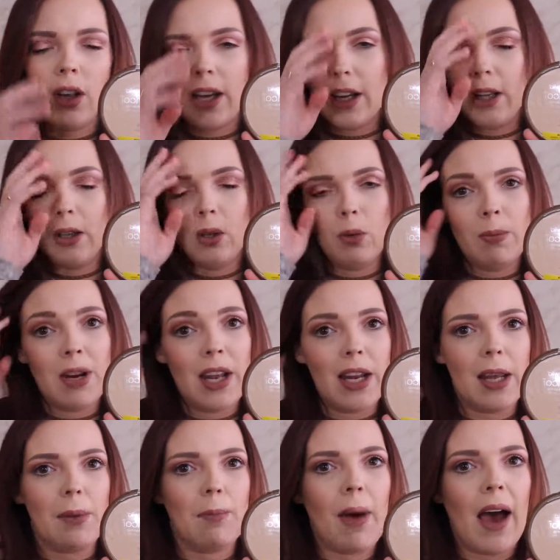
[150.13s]
like
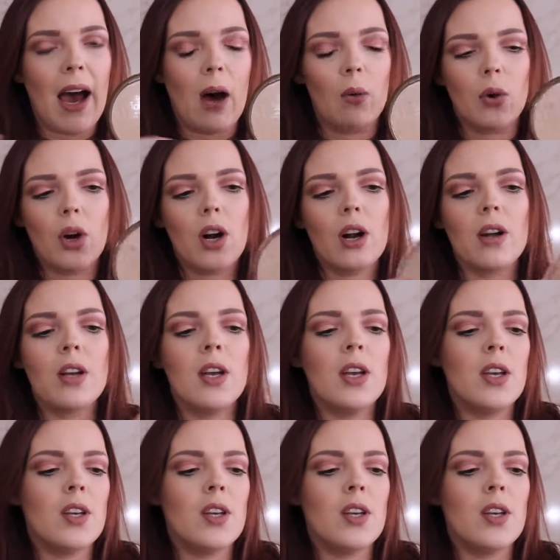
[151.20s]
illuminating powder.